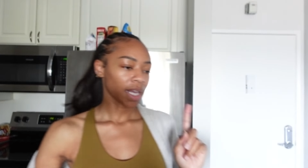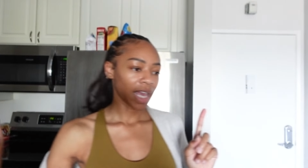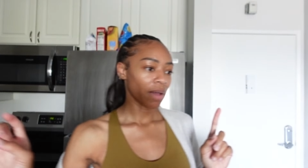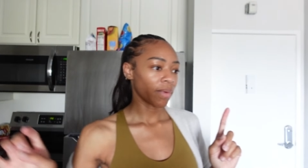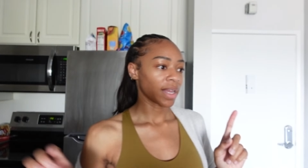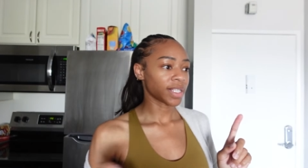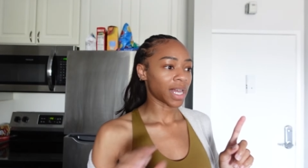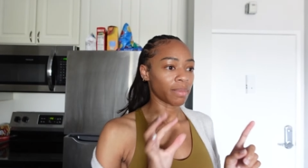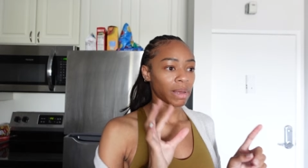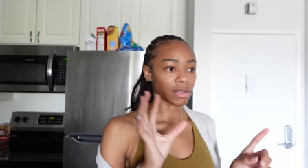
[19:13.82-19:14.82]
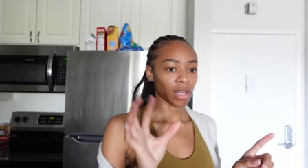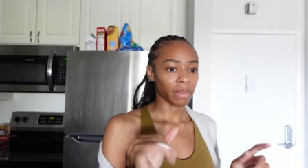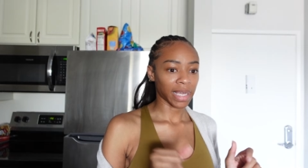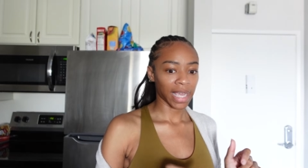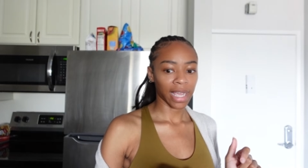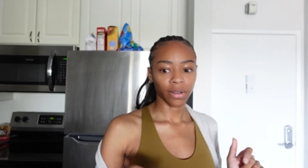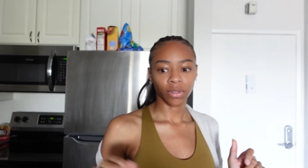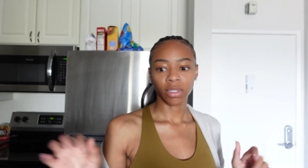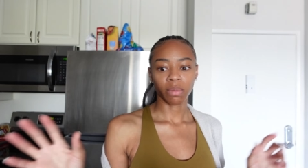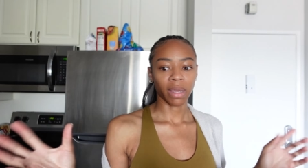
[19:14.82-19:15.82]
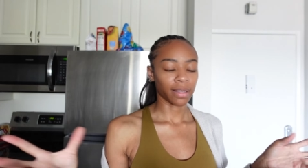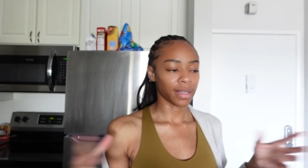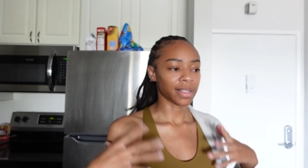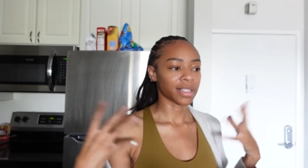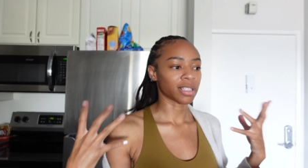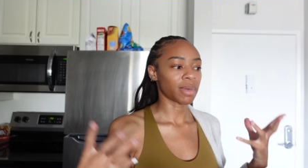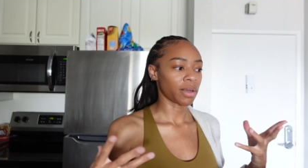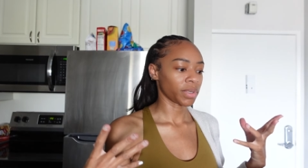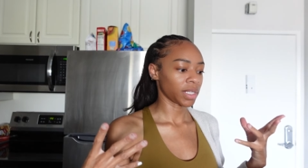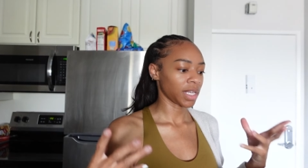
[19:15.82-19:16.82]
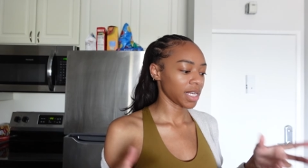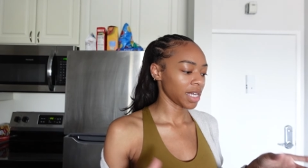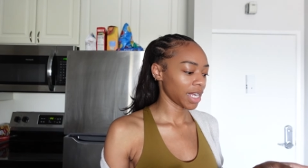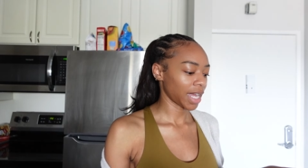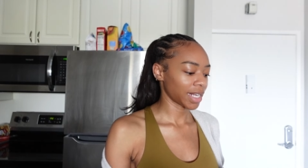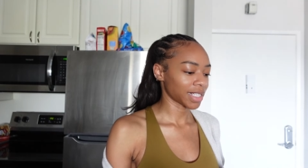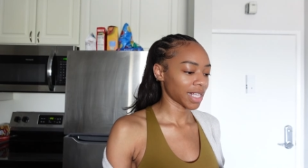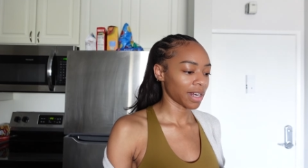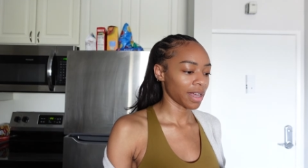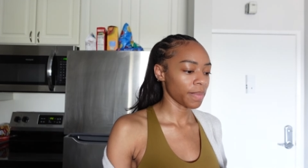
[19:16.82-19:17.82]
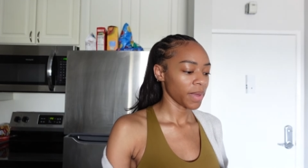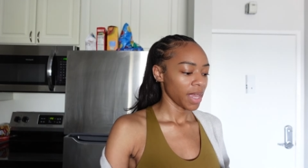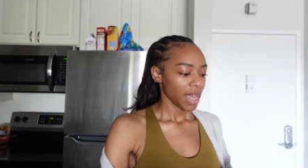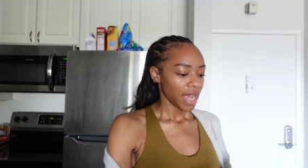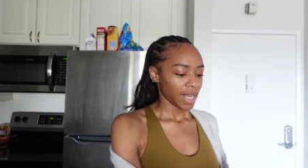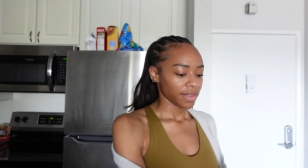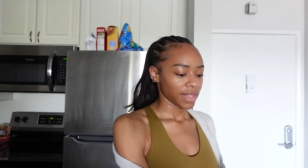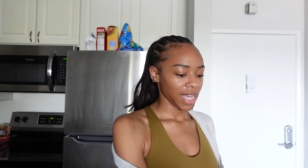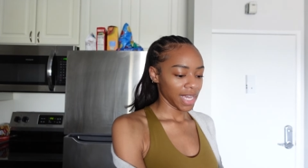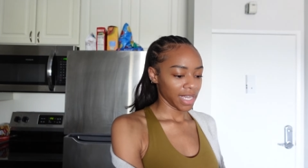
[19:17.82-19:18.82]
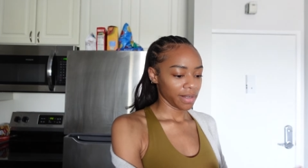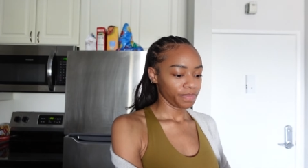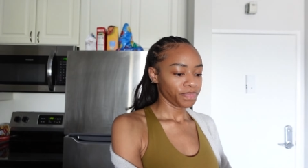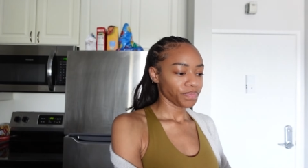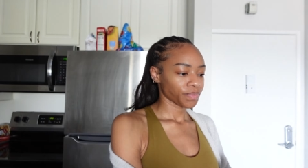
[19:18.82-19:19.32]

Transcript: Can't wait to unbox all my candles to make it smell really good and kind of set it up. And then